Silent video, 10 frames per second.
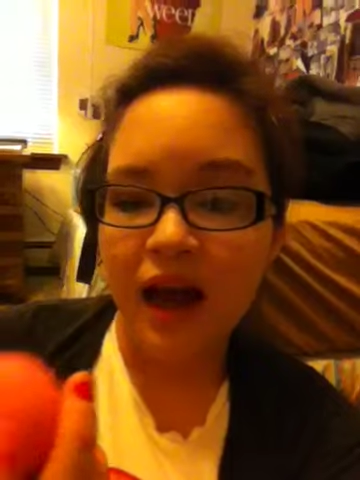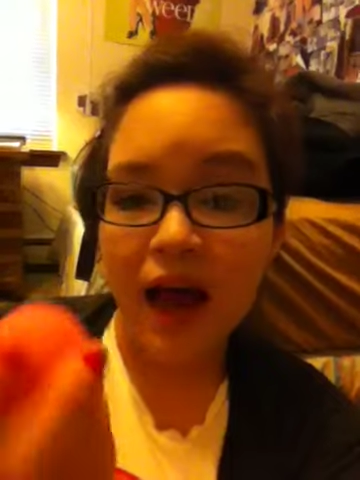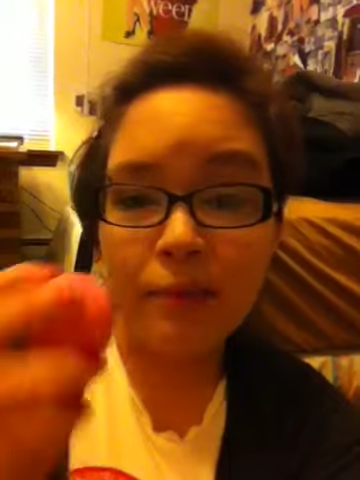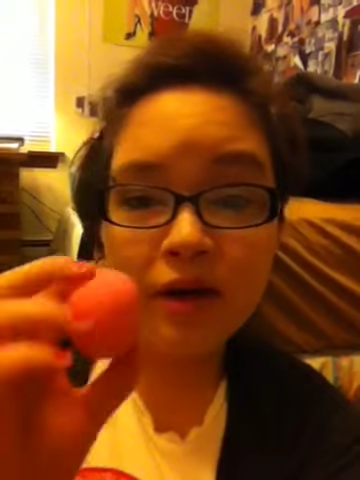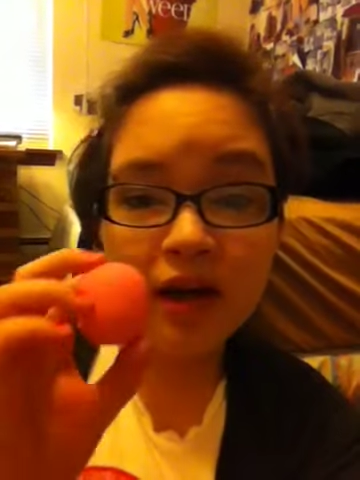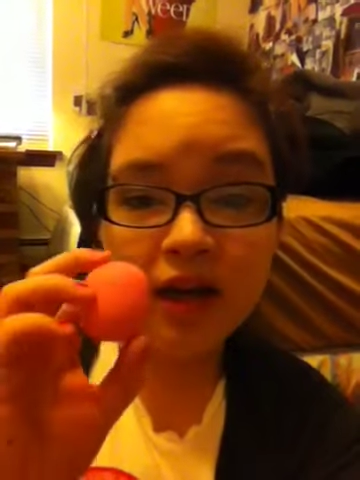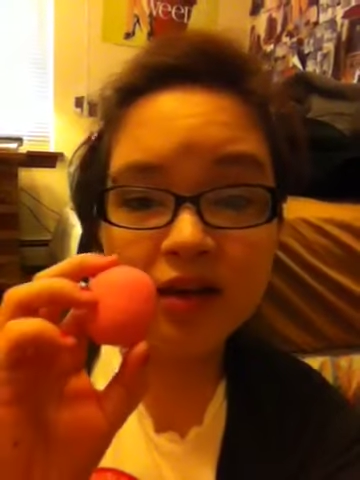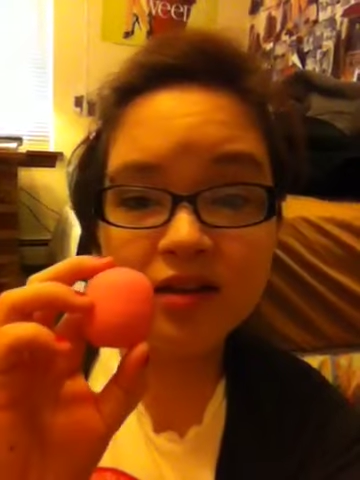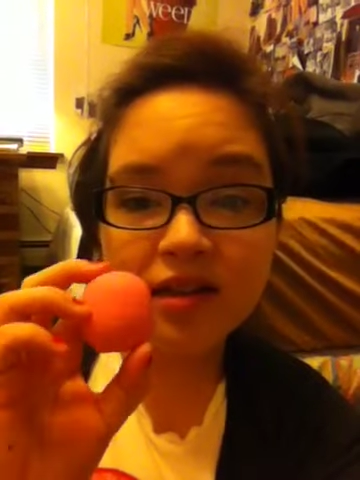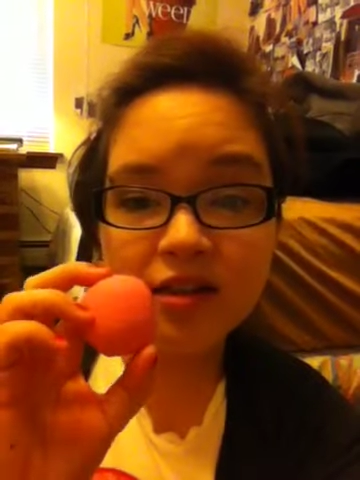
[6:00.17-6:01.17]
I'm going to
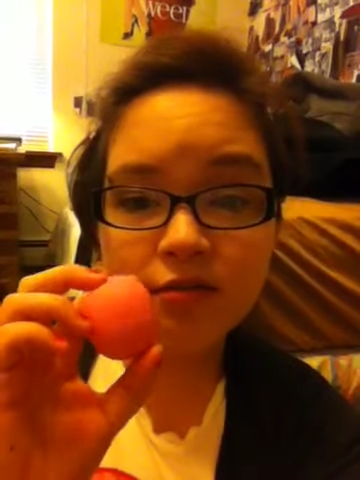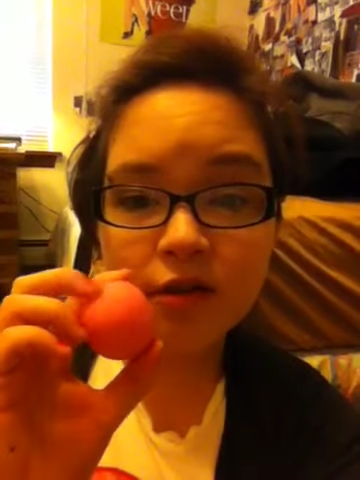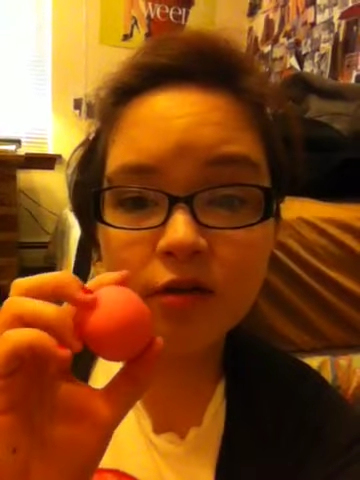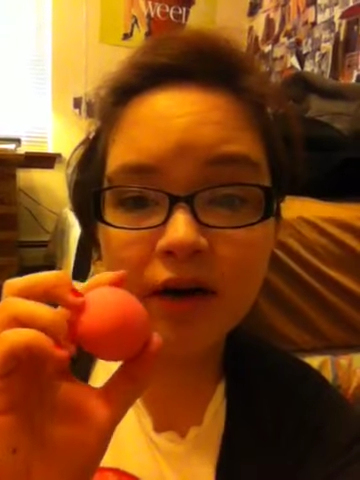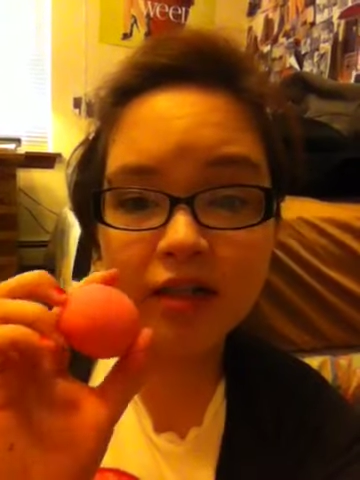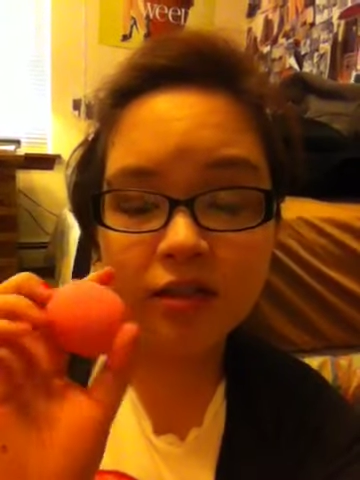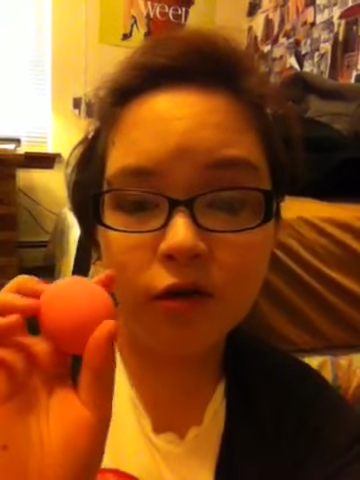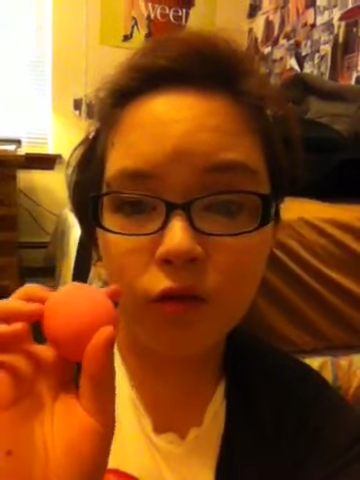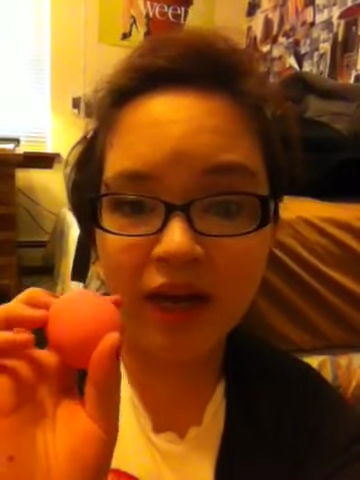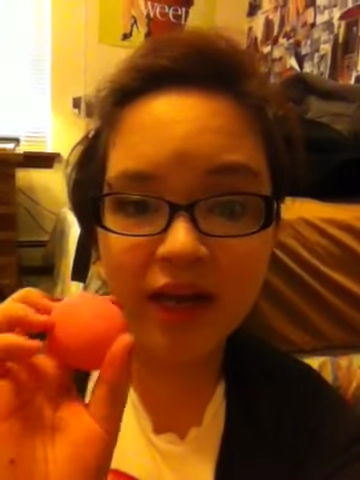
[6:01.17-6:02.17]
use this for the rest of
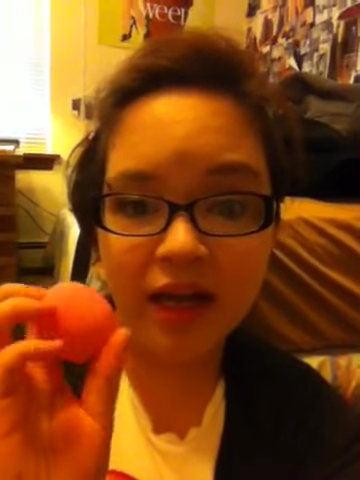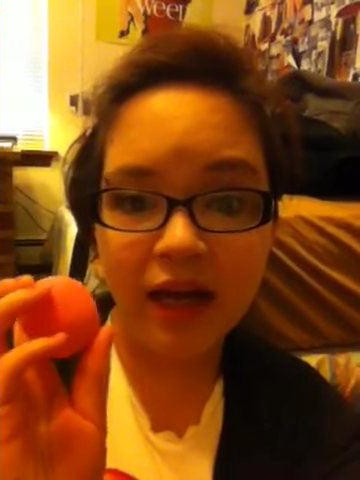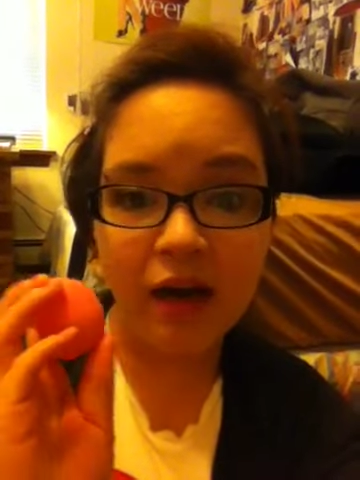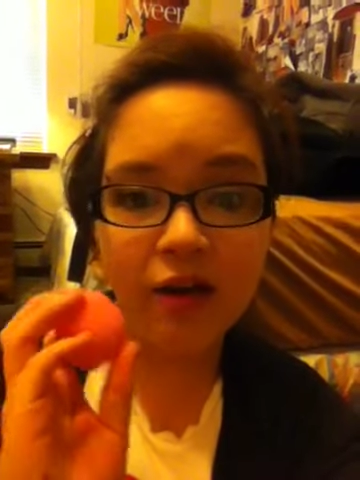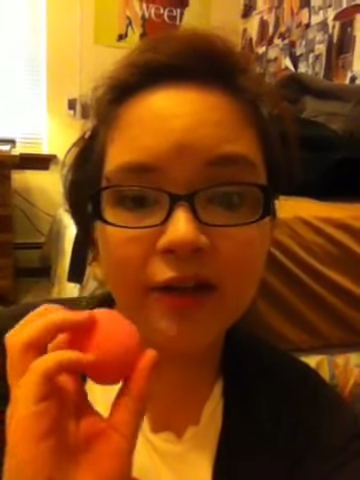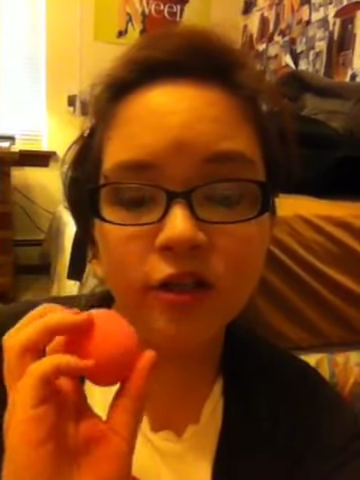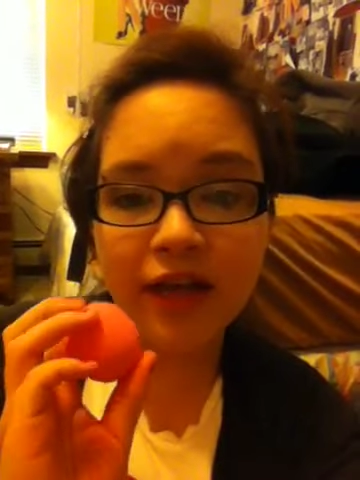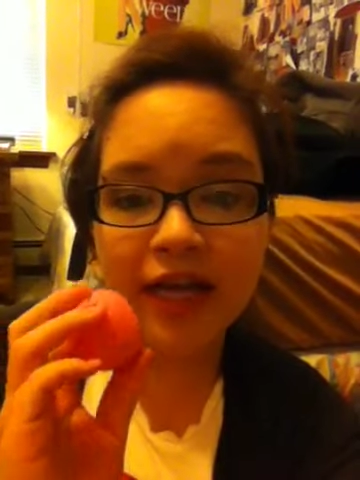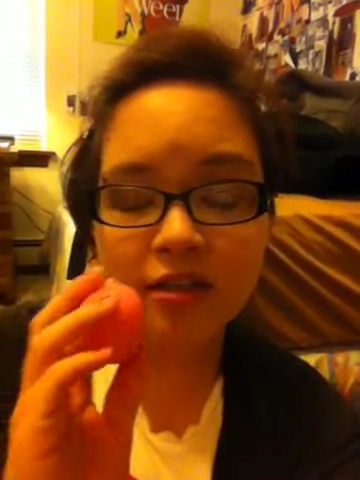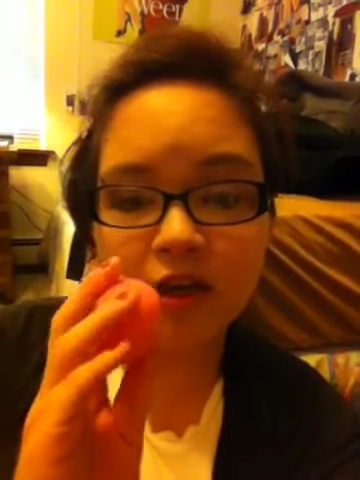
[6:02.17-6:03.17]
the week, and I'll let you
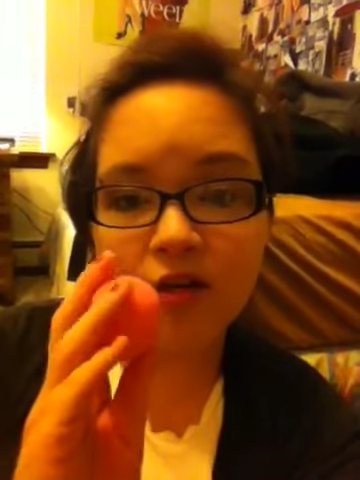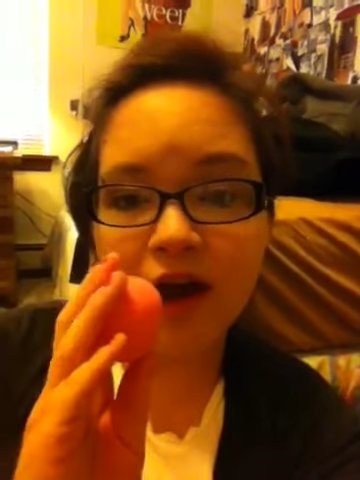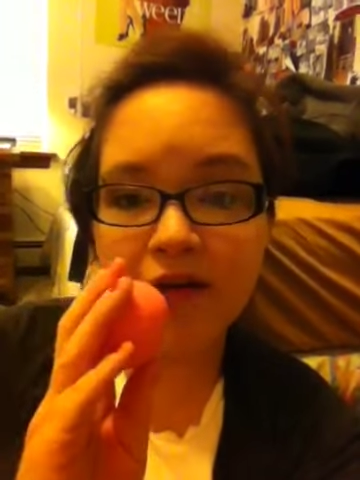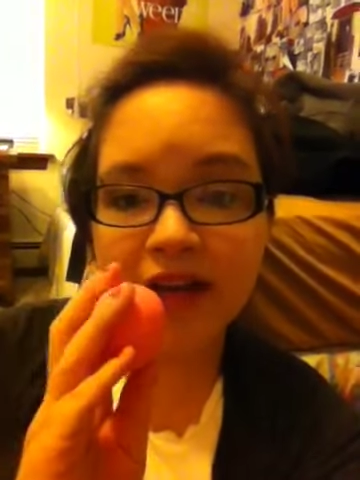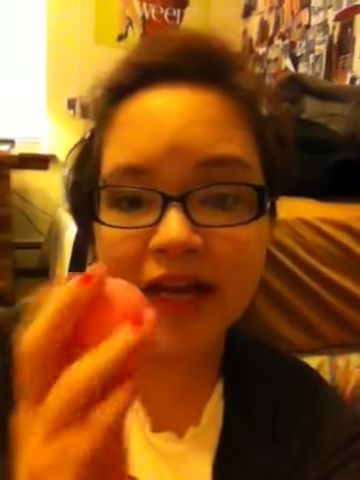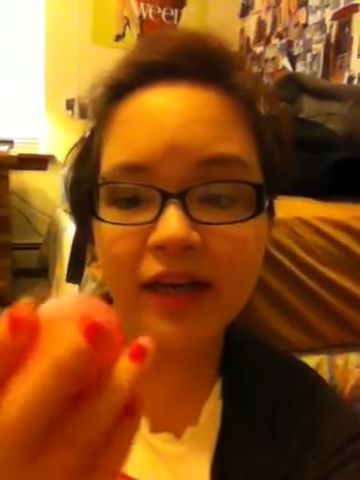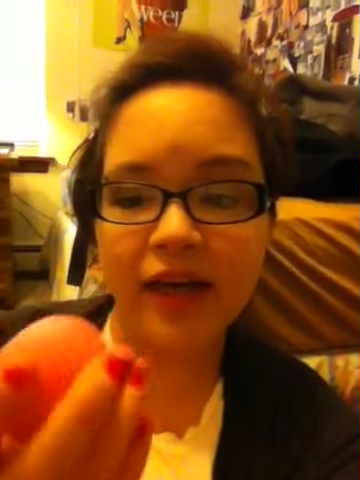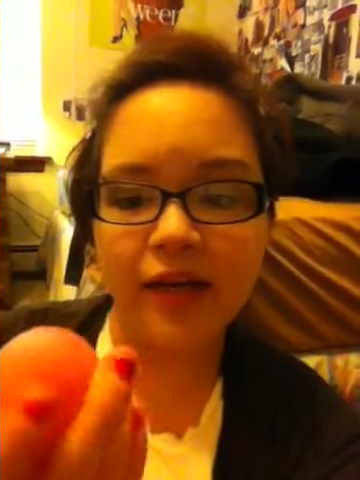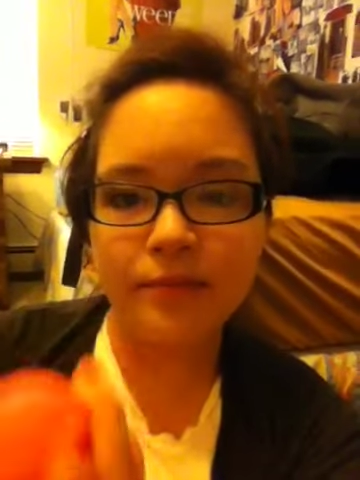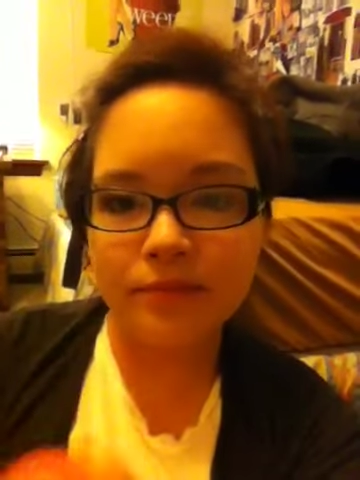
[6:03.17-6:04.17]
guys know how I liked
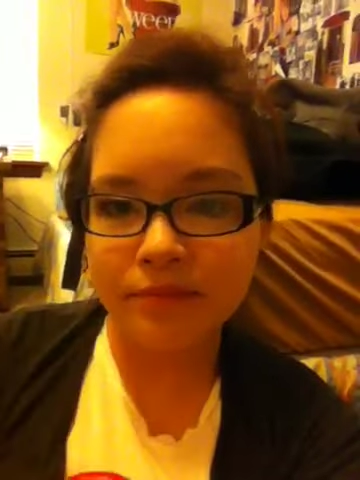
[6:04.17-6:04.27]
it.